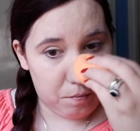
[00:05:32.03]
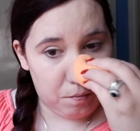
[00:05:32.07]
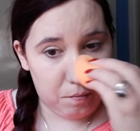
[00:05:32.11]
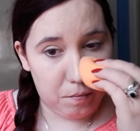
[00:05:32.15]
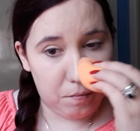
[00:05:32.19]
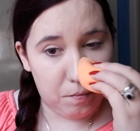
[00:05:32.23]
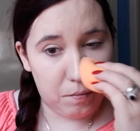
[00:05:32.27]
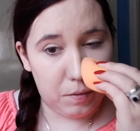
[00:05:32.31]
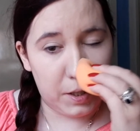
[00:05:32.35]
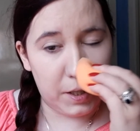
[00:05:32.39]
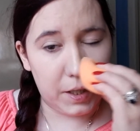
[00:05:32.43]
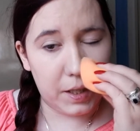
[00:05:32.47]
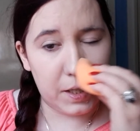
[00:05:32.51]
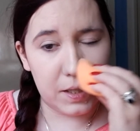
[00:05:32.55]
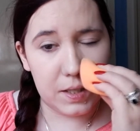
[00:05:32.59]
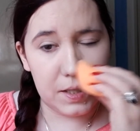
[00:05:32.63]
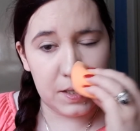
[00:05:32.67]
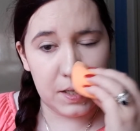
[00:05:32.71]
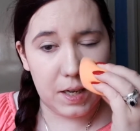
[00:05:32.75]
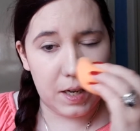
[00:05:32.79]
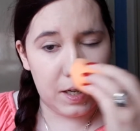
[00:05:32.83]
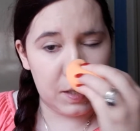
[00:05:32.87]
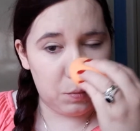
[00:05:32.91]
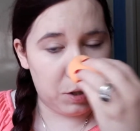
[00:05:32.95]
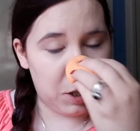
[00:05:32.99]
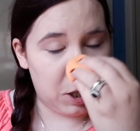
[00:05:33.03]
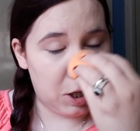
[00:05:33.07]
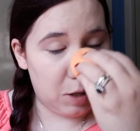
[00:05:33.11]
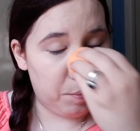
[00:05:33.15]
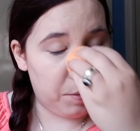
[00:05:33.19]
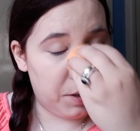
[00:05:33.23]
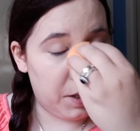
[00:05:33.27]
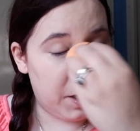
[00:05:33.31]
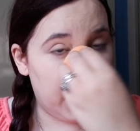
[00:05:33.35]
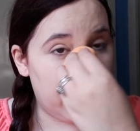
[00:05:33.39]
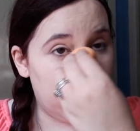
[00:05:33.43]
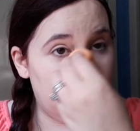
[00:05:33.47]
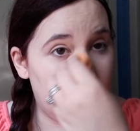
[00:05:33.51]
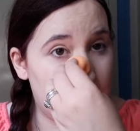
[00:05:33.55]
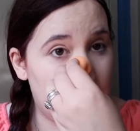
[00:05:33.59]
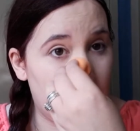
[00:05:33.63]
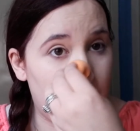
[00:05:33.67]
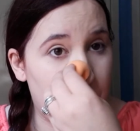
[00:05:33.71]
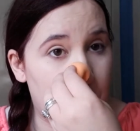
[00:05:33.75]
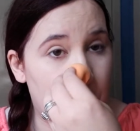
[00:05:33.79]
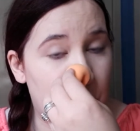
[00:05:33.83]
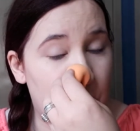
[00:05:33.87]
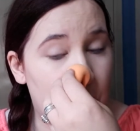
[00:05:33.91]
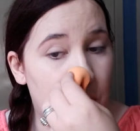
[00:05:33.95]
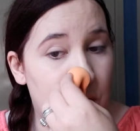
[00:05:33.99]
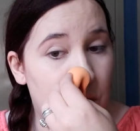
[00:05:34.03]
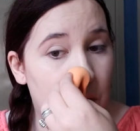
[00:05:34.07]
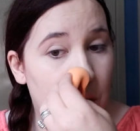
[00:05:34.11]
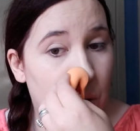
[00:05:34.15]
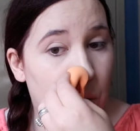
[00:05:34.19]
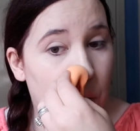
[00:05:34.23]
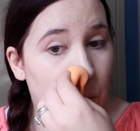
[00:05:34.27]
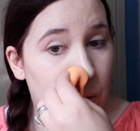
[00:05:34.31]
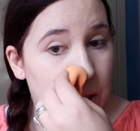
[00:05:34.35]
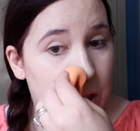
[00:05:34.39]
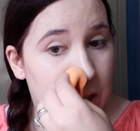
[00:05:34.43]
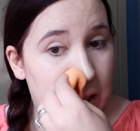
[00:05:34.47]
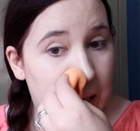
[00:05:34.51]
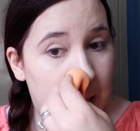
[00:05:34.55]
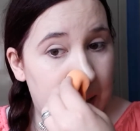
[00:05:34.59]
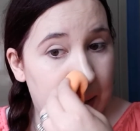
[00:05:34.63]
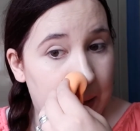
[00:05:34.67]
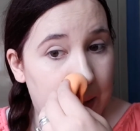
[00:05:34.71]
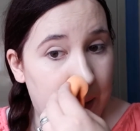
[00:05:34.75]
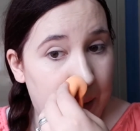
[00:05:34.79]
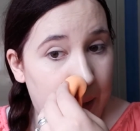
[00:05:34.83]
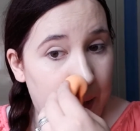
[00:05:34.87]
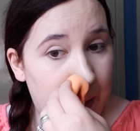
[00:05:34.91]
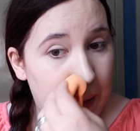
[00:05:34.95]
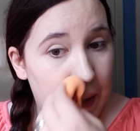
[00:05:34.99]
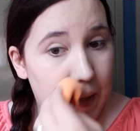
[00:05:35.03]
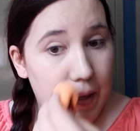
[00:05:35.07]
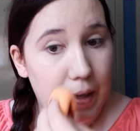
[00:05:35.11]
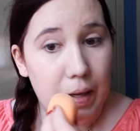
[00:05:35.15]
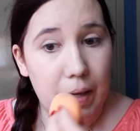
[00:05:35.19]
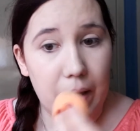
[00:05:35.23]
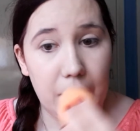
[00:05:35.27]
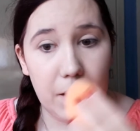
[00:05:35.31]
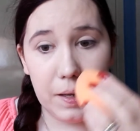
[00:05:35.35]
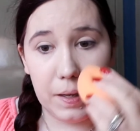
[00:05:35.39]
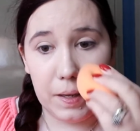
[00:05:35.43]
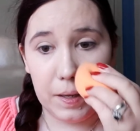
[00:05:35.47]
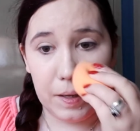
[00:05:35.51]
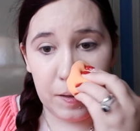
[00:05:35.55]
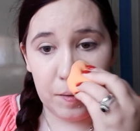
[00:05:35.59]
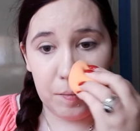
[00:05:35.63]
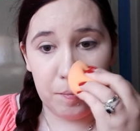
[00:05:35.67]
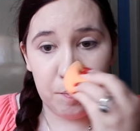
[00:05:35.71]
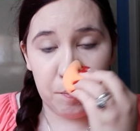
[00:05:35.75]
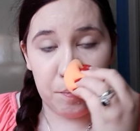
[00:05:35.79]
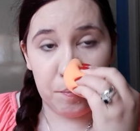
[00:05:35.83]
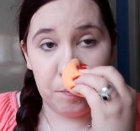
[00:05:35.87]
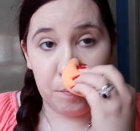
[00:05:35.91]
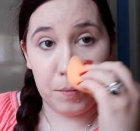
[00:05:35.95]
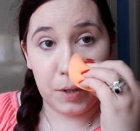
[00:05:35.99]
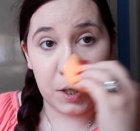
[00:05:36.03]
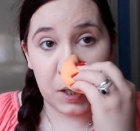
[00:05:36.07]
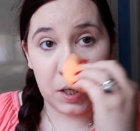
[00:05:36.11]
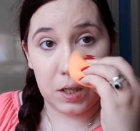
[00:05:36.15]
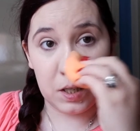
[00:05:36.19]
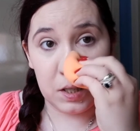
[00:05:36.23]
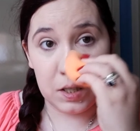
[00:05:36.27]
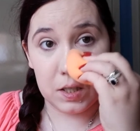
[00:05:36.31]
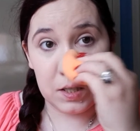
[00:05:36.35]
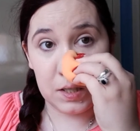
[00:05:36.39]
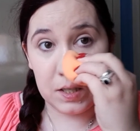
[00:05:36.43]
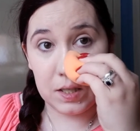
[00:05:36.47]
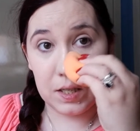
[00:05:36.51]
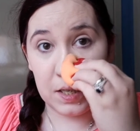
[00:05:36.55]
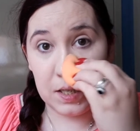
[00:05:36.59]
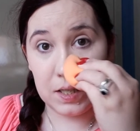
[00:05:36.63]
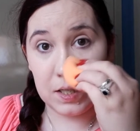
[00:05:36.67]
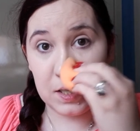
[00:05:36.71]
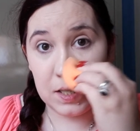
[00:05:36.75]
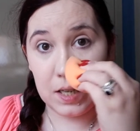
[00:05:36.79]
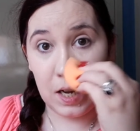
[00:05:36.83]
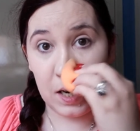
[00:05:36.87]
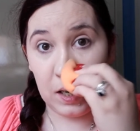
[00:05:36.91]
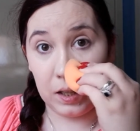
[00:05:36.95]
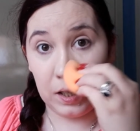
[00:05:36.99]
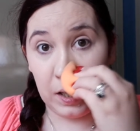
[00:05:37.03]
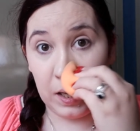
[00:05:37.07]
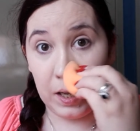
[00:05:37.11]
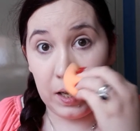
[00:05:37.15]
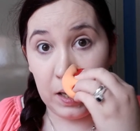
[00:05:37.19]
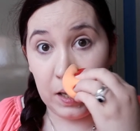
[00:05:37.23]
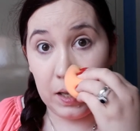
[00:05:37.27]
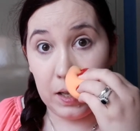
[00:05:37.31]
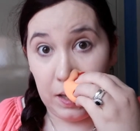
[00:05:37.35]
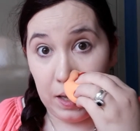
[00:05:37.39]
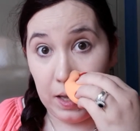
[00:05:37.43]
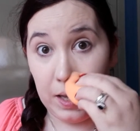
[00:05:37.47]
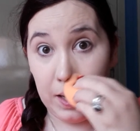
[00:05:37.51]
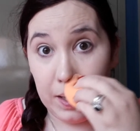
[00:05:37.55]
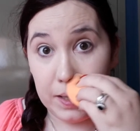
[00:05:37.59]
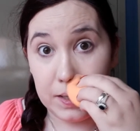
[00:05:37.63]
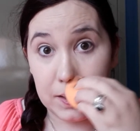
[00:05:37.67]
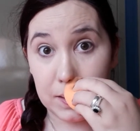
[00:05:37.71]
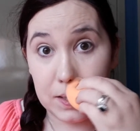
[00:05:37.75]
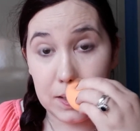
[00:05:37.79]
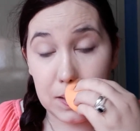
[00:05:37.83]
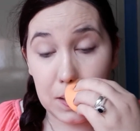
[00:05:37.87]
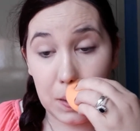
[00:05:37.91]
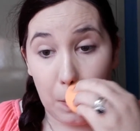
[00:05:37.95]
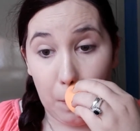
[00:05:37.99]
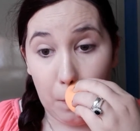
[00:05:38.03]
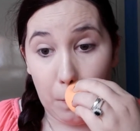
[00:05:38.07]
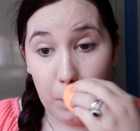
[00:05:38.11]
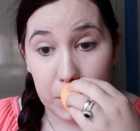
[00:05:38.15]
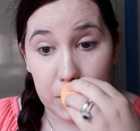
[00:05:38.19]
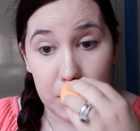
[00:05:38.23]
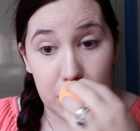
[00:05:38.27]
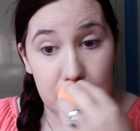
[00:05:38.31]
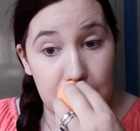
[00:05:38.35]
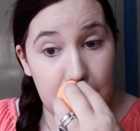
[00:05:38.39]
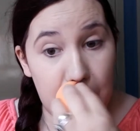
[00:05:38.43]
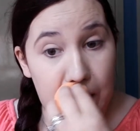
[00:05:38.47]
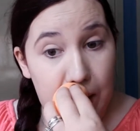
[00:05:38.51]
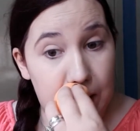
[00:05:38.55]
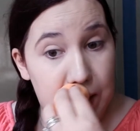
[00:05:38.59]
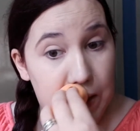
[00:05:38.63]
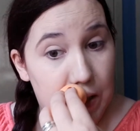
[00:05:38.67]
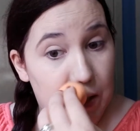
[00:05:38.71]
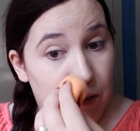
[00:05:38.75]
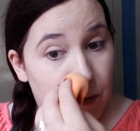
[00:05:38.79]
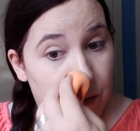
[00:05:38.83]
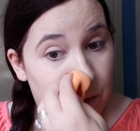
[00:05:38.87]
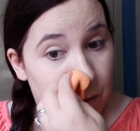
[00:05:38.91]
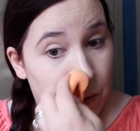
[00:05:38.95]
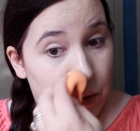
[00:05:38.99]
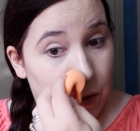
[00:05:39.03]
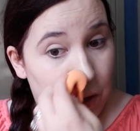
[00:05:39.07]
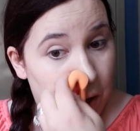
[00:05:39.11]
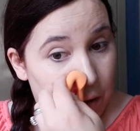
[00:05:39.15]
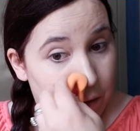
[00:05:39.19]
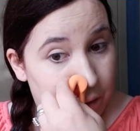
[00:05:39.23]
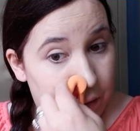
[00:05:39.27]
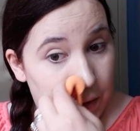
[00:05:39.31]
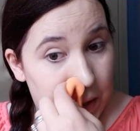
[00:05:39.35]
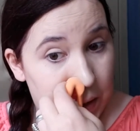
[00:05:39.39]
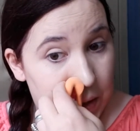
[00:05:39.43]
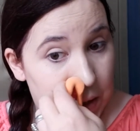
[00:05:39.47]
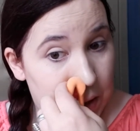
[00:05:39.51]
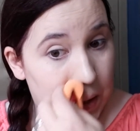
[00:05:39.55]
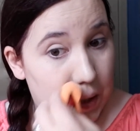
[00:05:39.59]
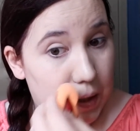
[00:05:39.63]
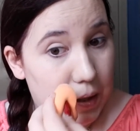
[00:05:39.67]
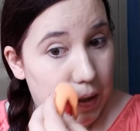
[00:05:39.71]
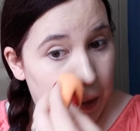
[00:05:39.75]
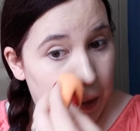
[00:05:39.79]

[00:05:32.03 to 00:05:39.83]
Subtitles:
Like I said, when you're applying this, I would just go gently, because it certainly is what it says, full coverage.